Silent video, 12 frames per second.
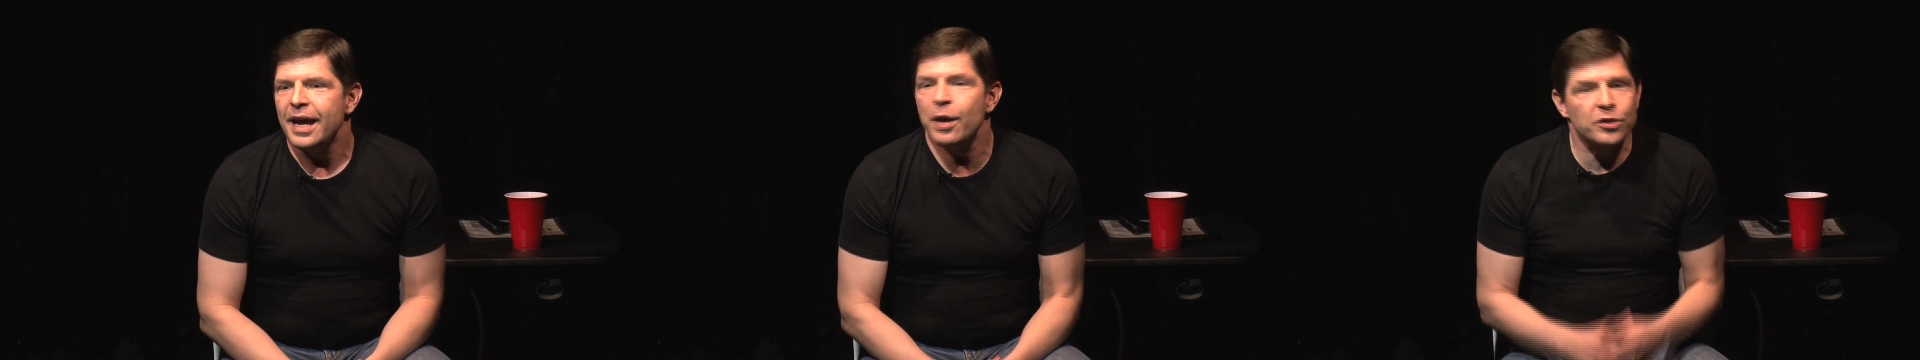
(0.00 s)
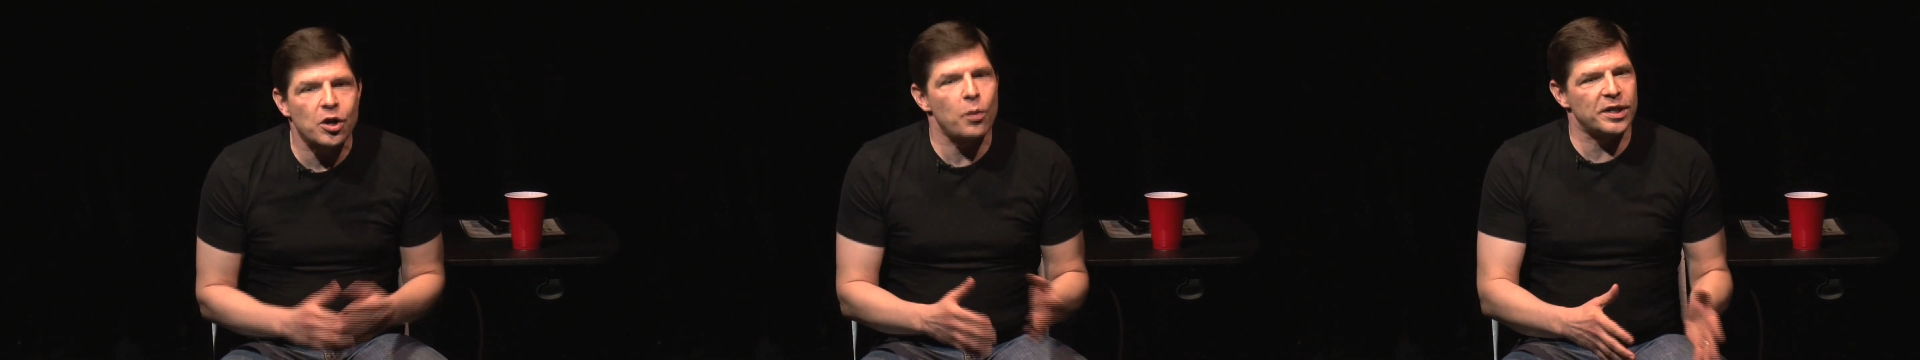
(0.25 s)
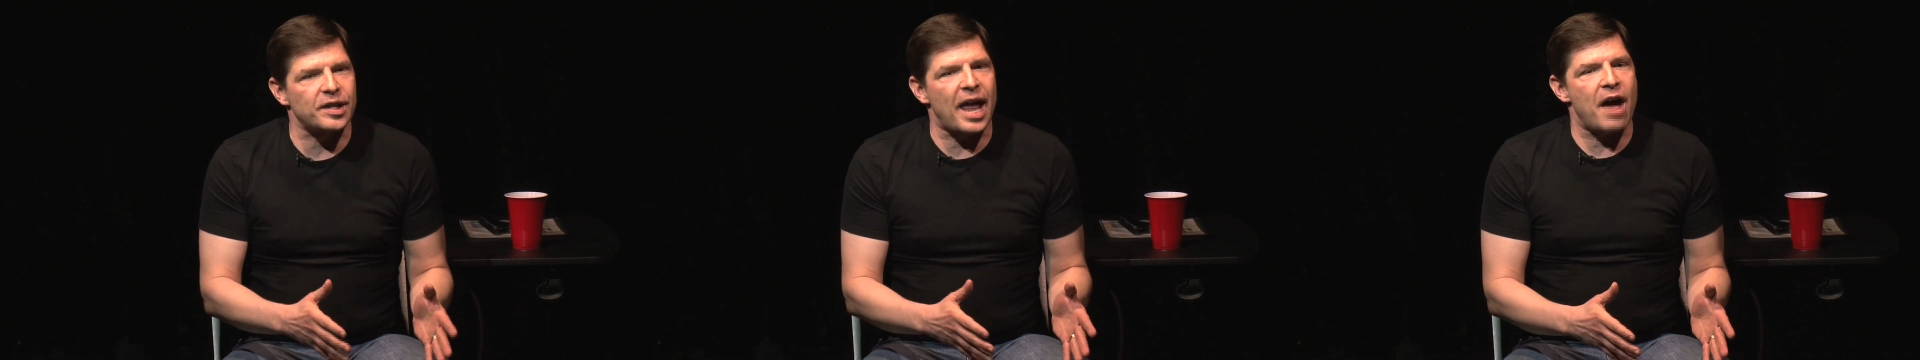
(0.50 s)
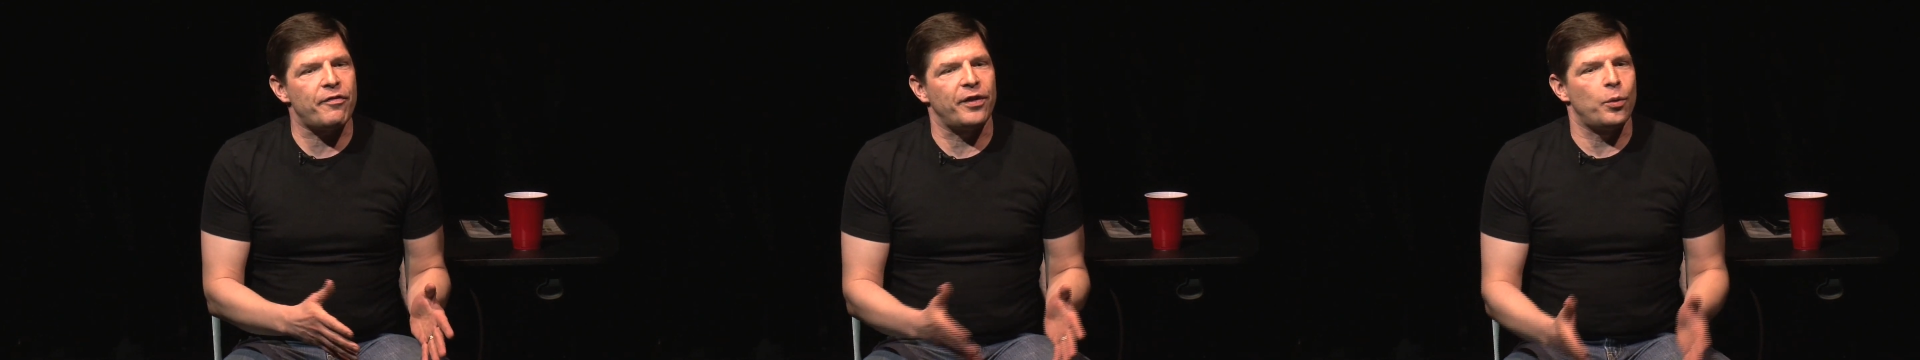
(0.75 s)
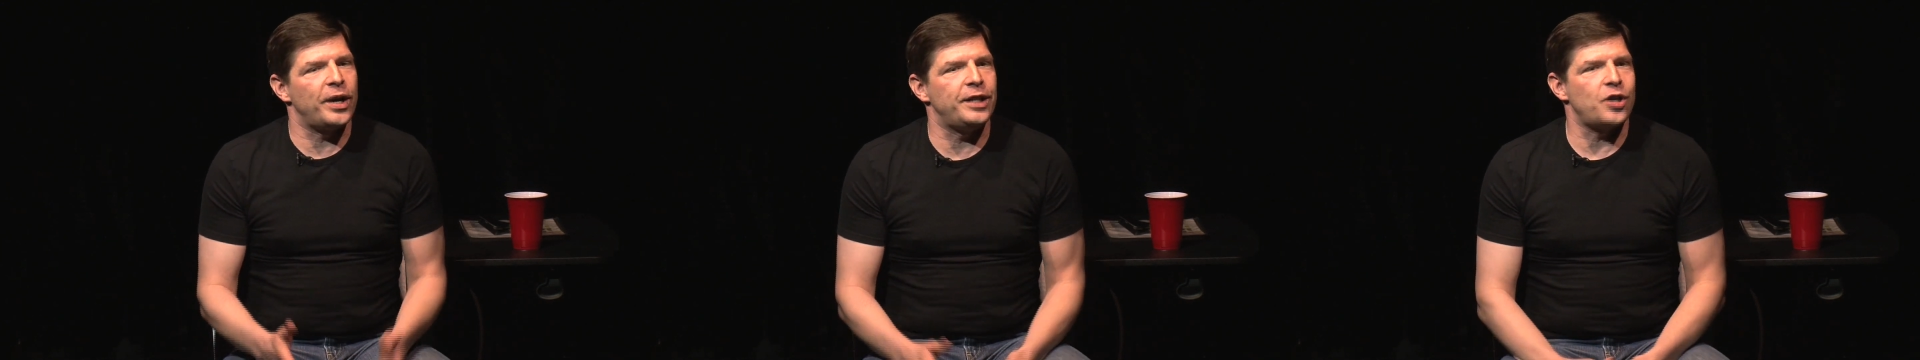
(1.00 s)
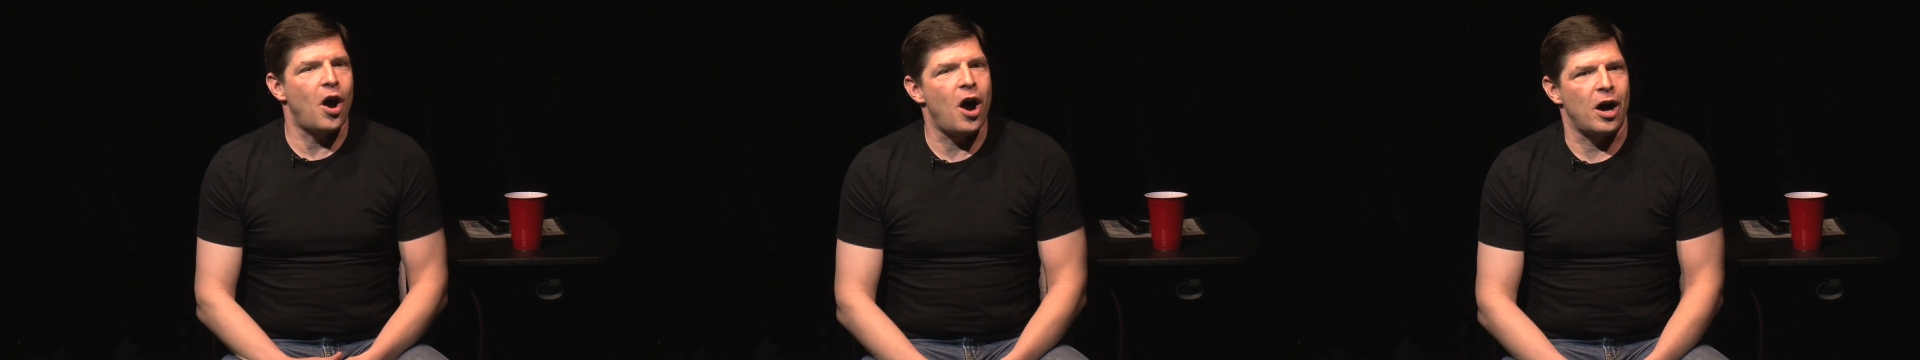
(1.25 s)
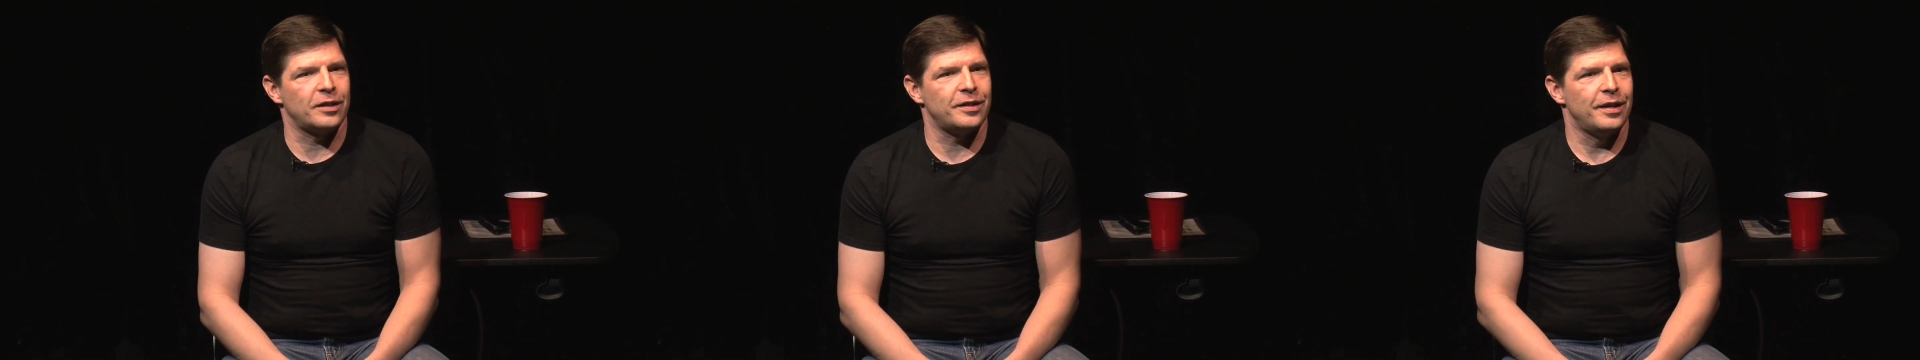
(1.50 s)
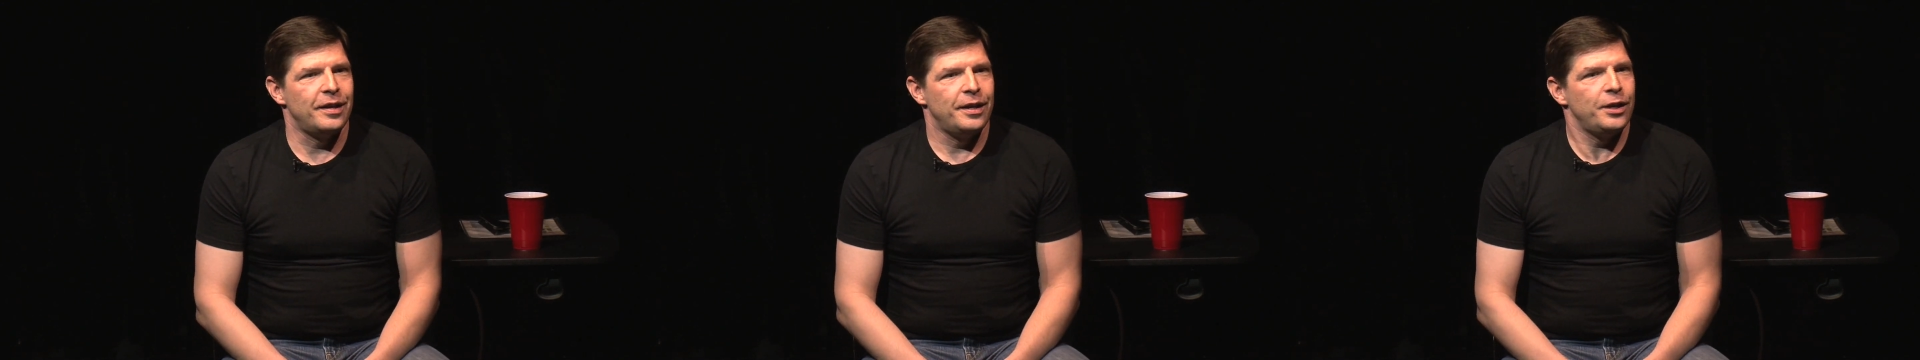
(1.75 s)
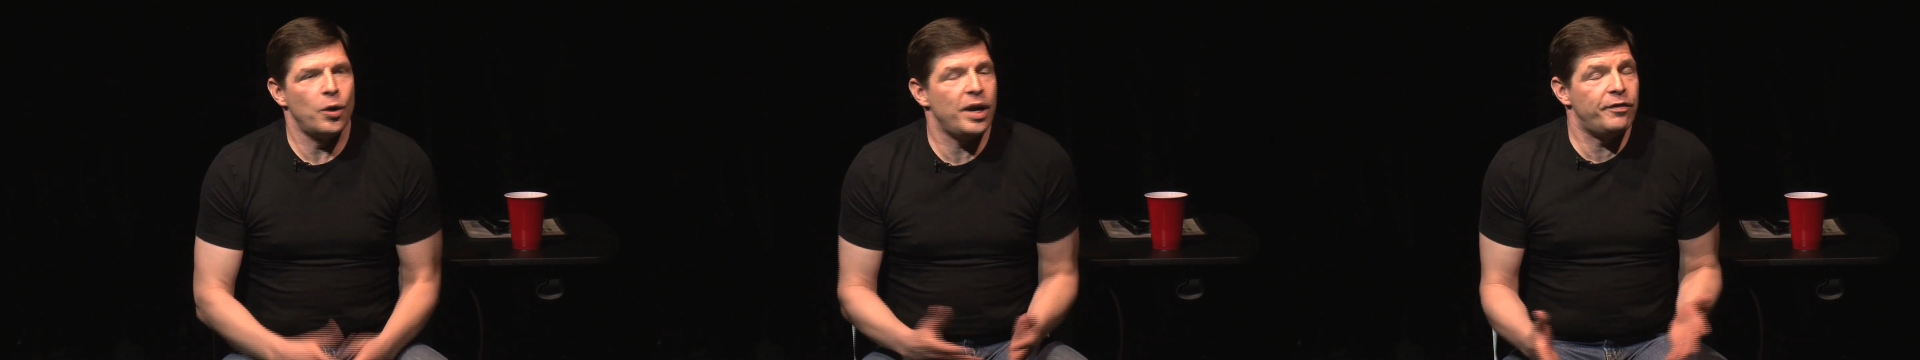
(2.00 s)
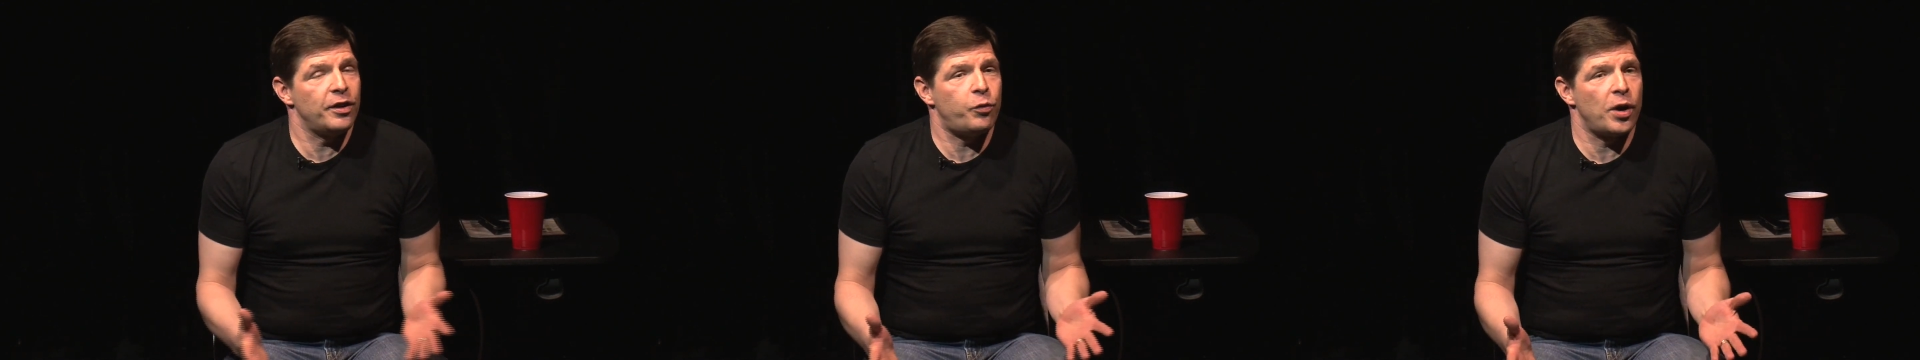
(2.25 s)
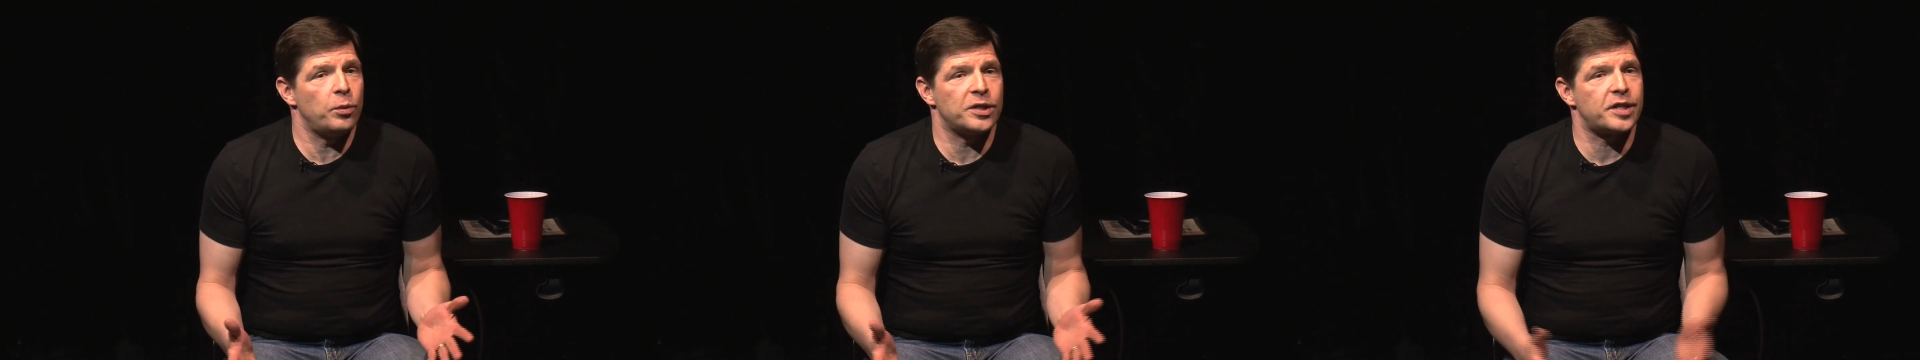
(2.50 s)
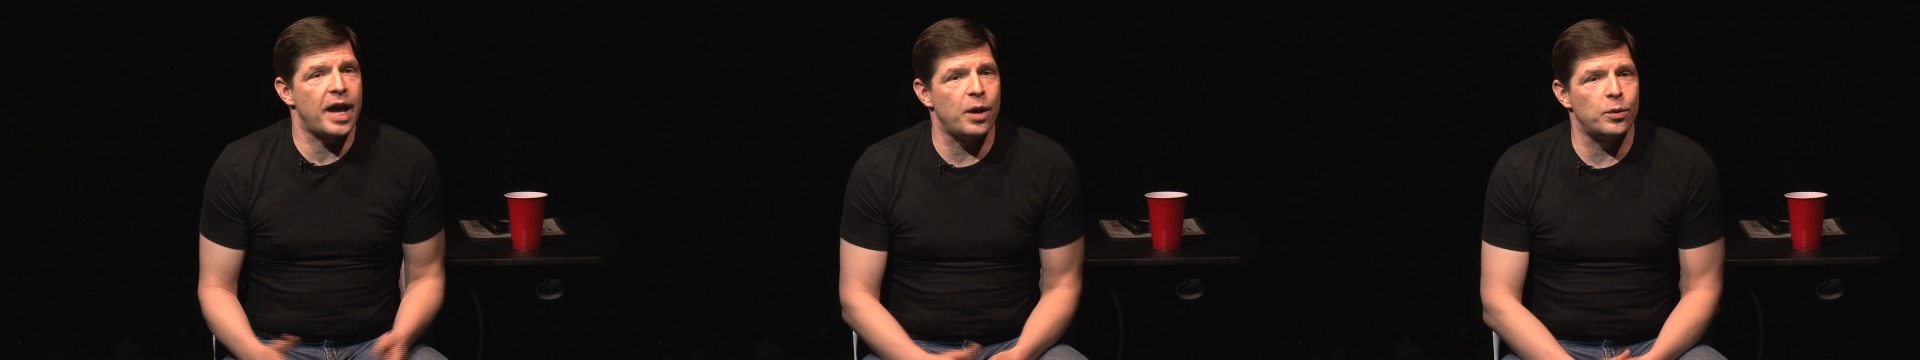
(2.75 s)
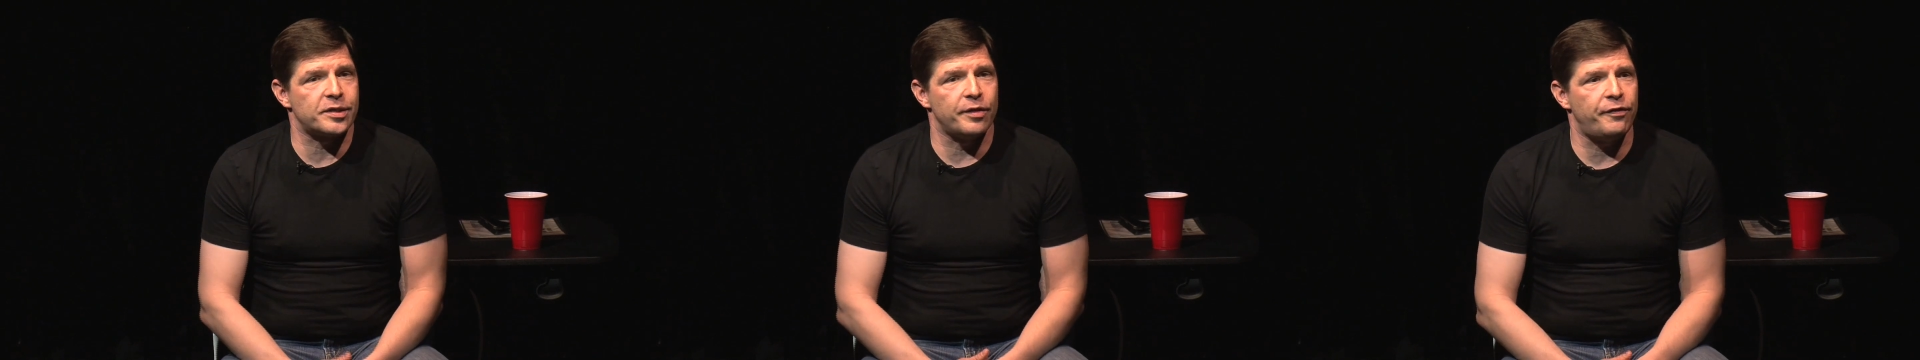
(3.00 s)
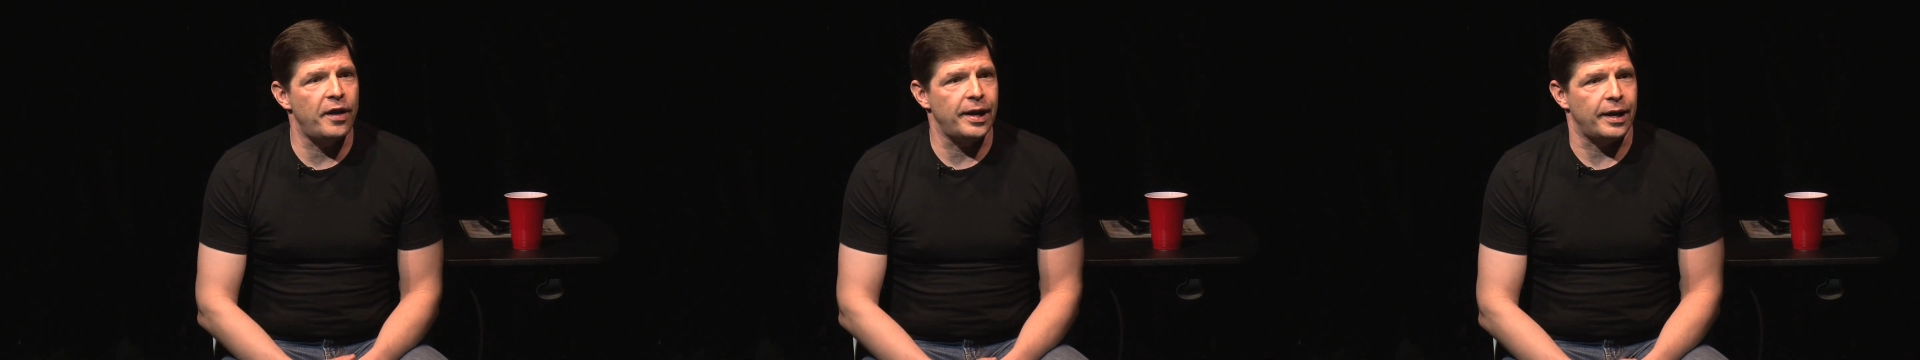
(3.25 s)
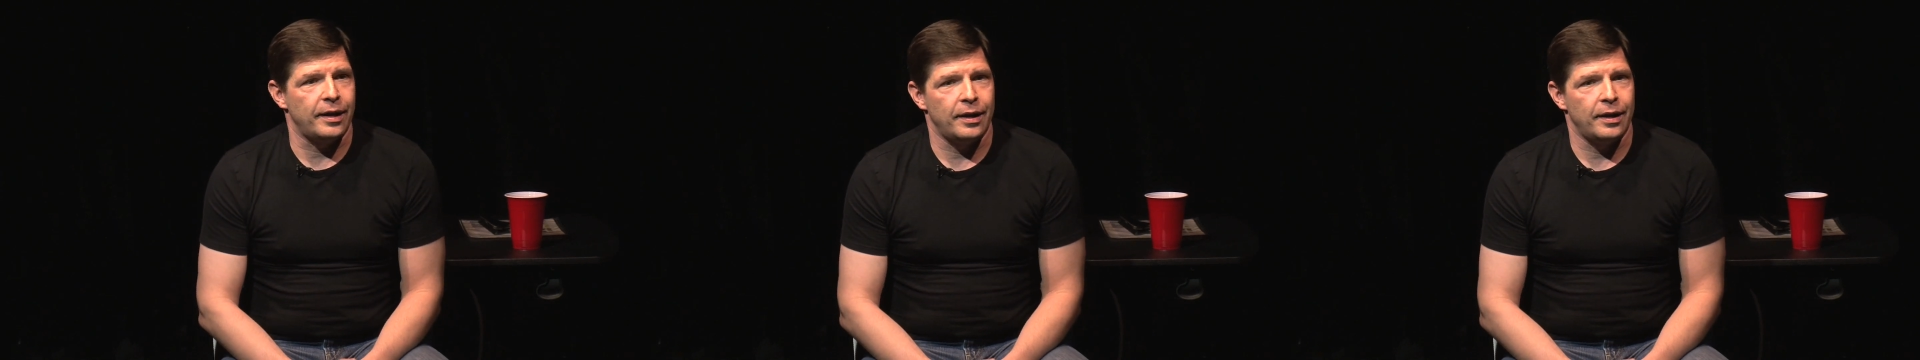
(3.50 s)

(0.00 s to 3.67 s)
he was always laughing when he talked. You know, even if what he was saying wasn't funny.